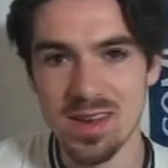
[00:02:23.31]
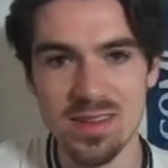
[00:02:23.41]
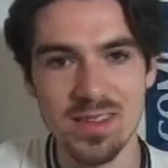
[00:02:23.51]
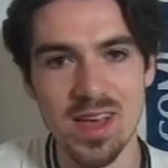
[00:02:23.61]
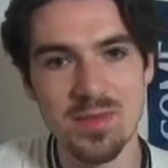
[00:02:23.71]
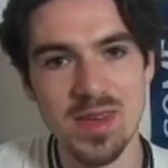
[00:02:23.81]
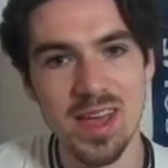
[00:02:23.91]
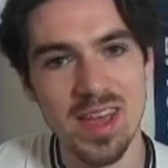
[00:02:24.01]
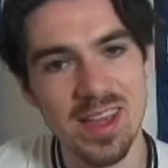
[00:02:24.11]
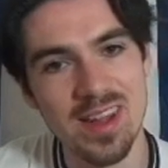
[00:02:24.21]
in the same
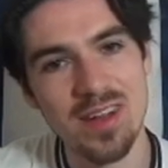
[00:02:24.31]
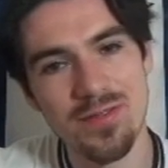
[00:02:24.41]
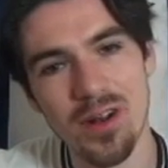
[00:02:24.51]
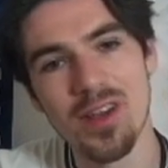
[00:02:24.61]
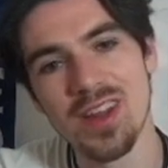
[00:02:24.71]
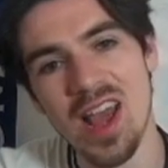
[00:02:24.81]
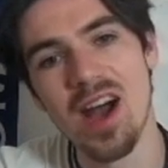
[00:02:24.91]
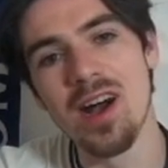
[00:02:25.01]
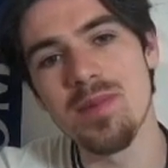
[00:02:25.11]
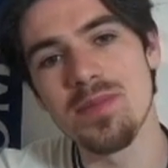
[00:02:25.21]
year, he then followed it
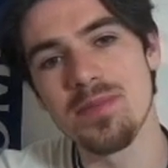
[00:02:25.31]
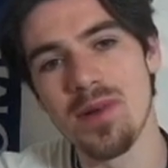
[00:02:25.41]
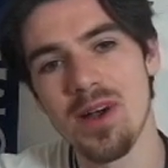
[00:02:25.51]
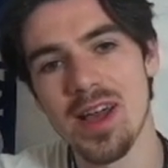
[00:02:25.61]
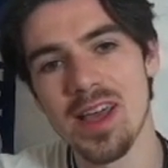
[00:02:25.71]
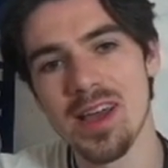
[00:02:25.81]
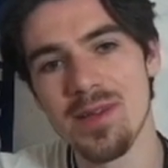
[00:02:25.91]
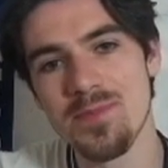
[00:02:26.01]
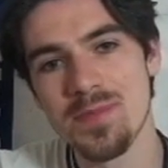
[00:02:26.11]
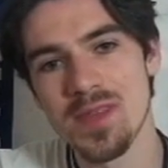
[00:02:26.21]
up
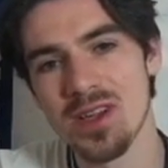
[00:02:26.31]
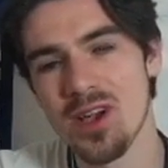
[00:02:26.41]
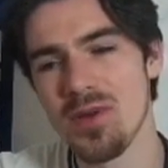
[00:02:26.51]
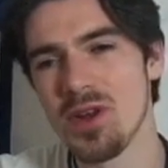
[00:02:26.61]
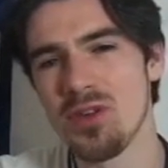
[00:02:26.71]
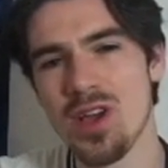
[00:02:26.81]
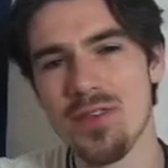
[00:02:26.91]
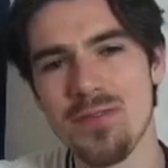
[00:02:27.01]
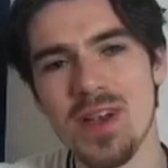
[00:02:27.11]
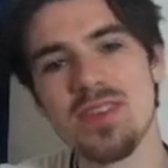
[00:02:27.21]
by going on
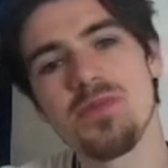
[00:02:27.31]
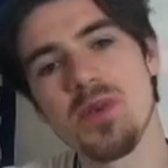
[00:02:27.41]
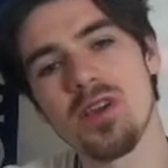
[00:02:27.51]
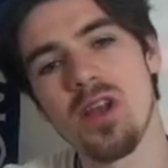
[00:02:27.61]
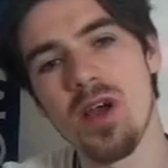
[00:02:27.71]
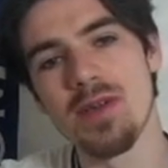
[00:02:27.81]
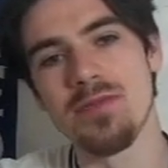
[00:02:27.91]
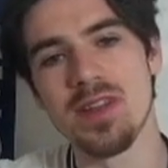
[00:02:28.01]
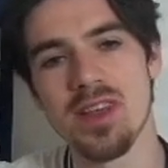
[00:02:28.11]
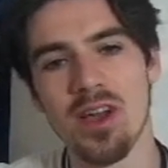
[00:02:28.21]
a Facebook
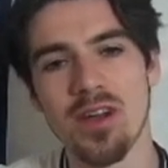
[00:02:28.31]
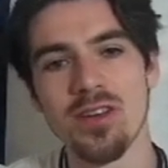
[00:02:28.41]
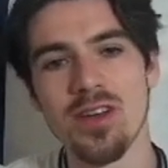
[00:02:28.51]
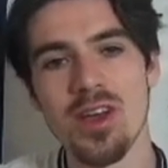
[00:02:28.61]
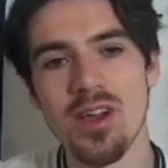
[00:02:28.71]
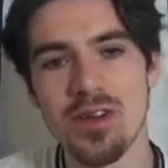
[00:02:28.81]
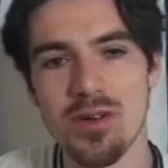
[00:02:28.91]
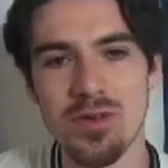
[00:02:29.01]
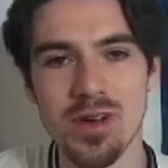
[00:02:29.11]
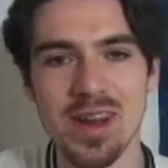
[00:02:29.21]
Live video
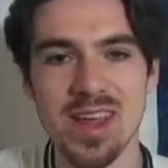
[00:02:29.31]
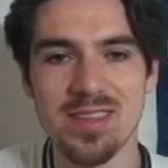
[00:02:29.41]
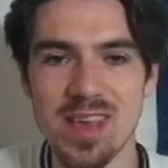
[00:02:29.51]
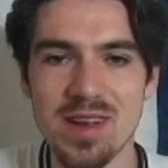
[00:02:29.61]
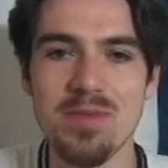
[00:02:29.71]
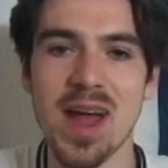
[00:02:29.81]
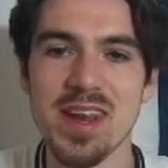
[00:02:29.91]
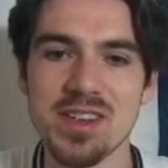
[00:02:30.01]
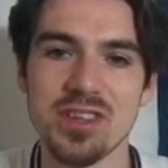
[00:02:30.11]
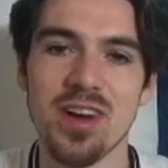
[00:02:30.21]
calling his then
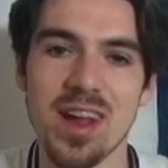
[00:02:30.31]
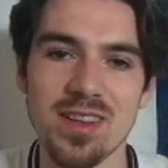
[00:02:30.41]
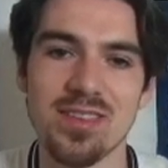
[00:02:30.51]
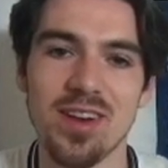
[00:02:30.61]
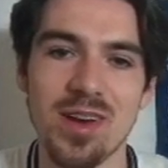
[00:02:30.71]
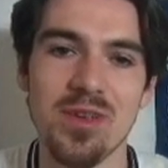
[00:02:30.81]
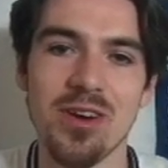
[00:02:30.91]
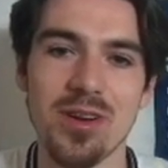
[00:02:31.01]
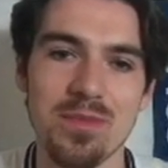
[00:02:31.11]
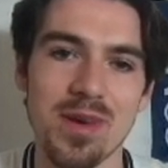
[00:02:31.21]
manager at the time,
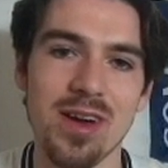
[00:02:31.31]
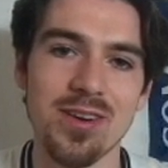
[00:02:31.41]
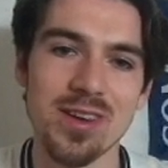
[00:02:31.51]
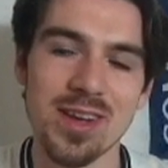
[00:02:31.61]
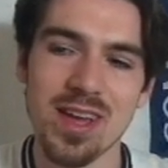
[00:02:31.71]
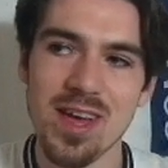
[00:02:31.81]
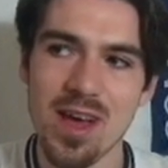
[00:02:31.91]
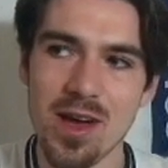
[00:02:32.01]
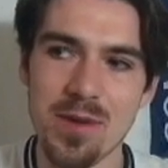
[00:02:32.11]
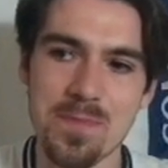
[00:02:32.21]
Laurent Blanc,
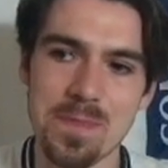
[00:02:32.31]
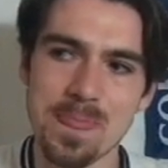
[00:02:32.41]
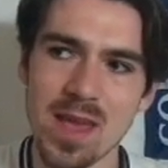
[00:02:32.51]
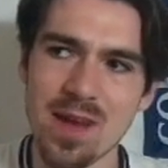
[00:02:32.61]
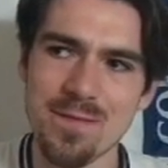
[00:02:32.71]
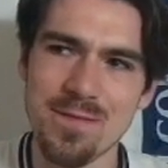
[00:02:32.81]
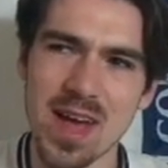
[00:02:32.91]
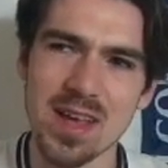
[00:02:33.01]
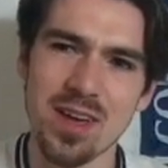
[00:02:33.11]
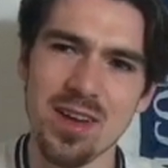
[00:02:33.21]
a
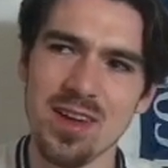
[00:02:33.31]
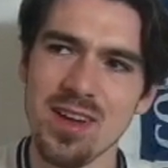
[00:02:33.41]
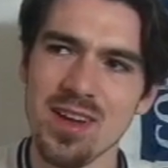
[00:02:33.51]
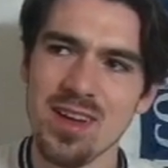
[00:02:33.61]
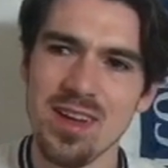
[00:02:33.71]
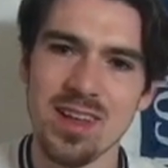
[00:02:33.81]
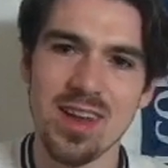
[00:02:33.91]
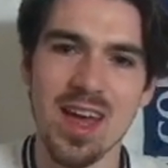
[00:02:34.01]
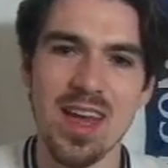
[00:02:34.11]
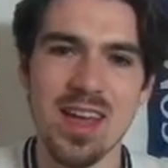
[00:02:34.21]
faggot,
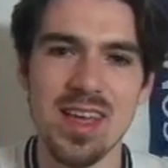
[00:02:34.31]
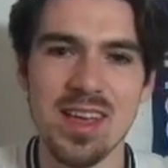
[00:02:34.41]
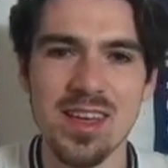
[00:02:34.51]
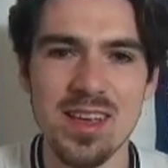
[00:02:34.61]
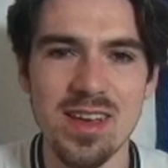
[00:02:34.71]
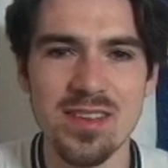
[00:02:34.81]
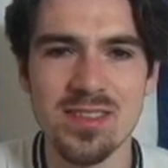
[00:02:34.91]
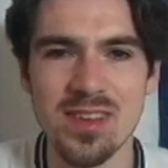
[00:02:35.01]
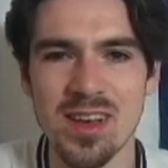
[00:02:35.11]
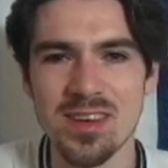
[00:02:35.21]
and that he
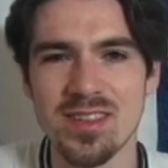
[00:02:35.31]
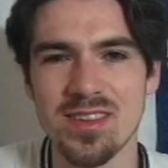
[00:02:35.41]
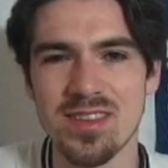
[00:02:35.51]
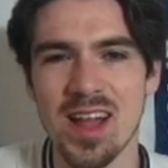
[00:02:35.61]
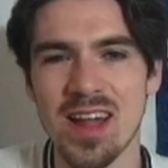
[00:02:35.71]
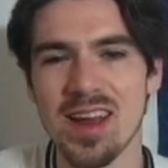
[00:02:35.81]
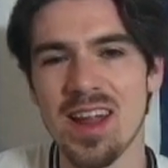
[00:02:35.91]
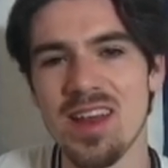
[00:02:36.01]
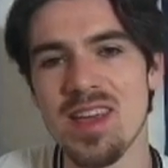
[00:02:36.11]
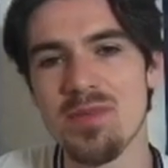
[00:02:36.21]
sucks
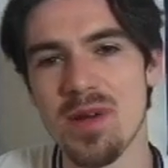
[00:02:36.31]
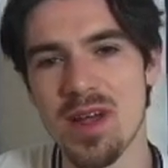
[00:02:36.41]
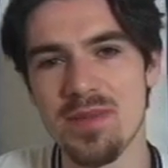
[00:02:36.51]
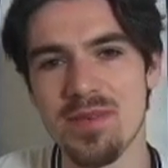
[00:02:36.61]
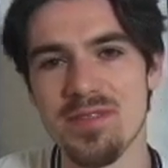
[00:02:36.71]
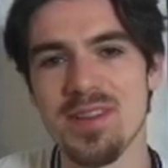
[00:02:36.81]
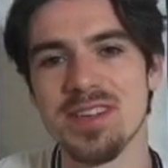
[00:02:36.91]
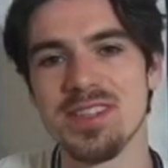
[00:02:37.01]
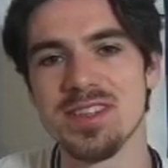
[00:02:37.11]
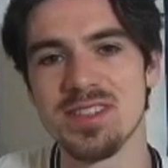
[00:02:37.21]
Zlatan
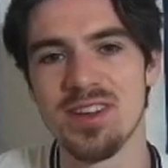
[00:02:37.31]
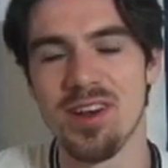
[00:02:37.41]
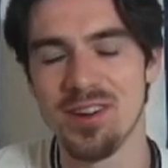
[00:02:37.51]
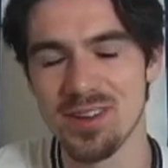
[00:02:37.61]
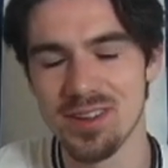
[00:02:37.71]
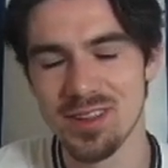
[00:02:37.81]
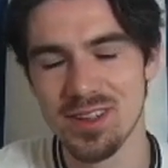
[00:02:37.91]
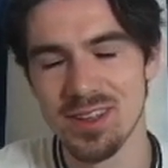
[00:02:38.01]
Ibrahimovic's cock.